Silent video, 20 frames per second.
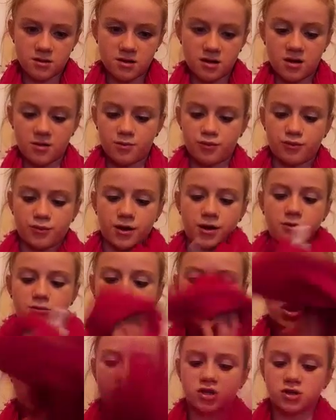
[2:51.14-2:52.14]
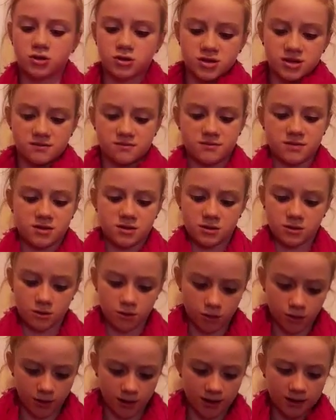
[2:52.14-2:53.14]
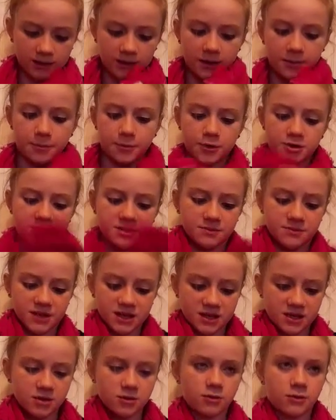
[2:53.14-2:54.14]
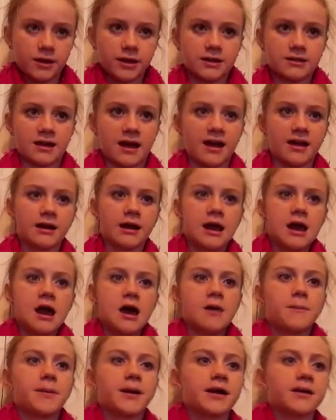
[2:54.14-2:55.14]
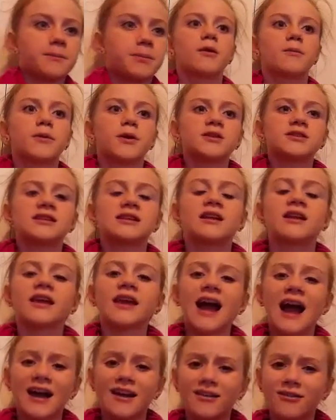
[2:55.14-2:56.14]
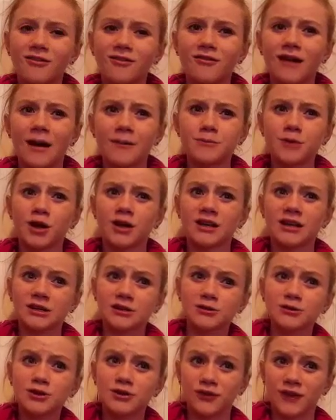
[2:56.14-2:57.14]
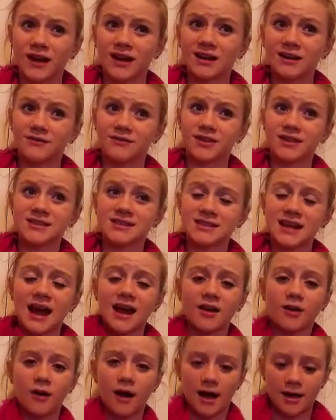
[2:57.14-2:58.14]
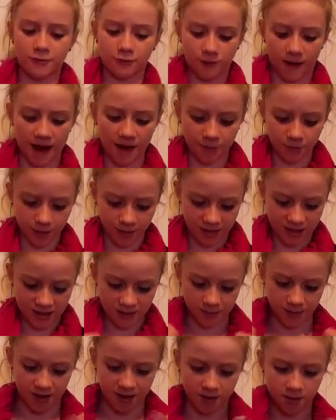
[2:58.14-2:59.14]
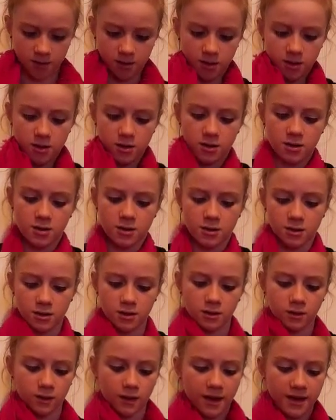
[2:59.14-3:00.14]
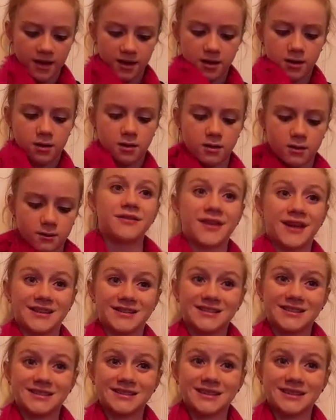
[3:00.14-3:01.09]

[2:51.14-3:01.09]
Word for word: a brooch or some or a clip or something cute like that. But personally, I don't I'm not a huge fan of this style. I'd rather keep it like this.